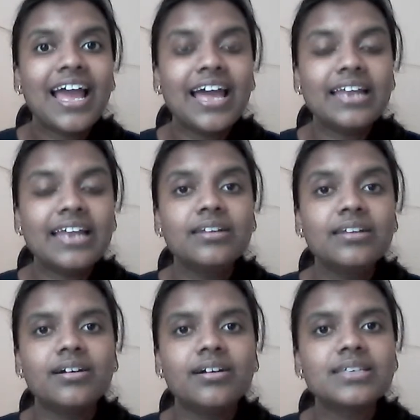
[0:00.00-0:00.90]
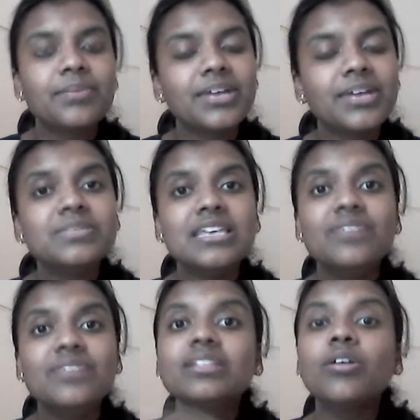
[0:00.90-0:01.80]
And sometimes
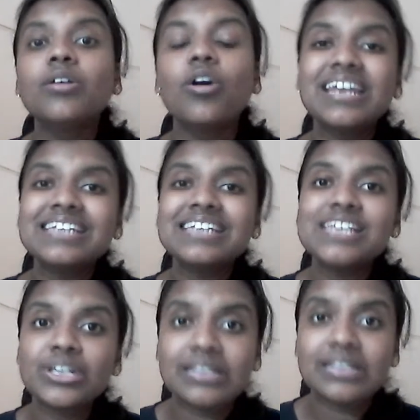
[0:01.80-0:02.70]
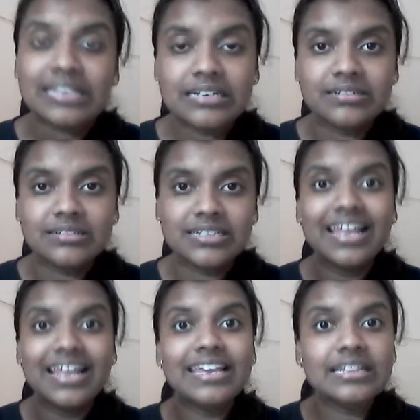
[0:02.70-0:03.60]
even the organization leaders,
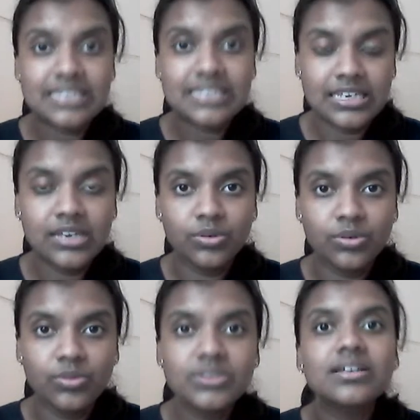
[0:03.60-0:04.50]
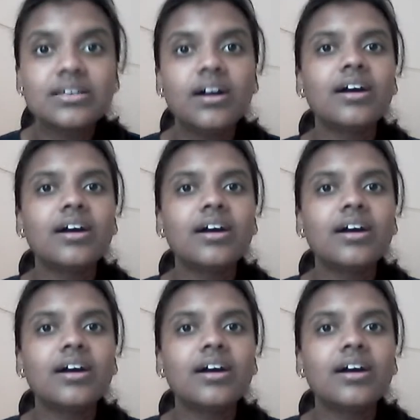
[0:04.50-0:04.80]
like the CEOs,